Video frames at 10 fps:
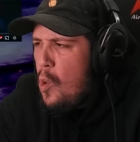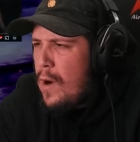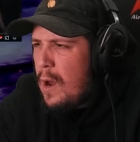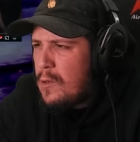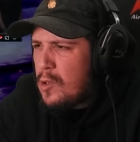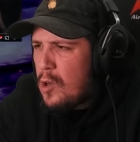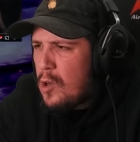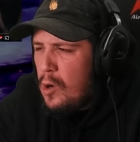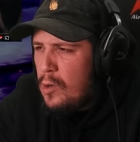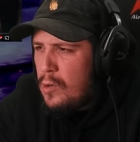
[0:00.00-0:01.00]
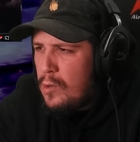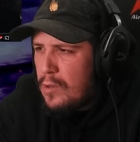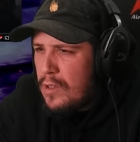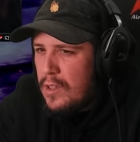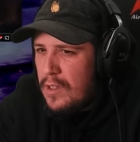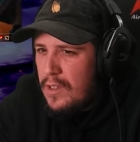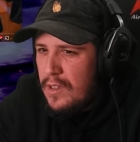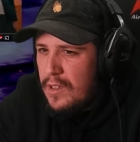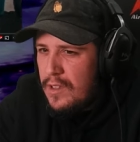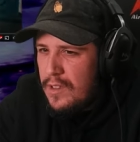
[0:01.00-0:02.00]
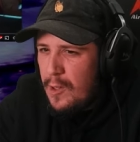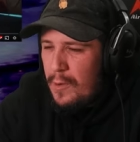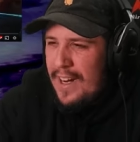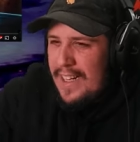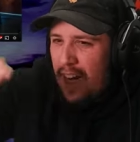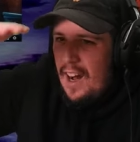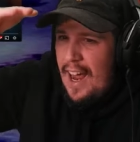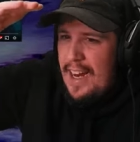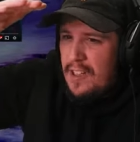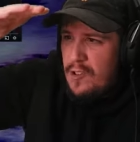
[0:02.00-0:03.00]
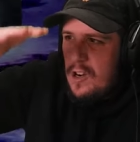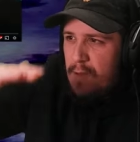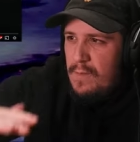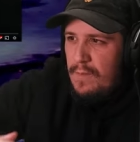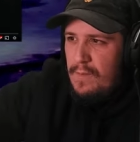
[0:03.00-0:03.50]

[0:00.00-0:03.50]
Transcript: that was cold. The way that the lights dropped.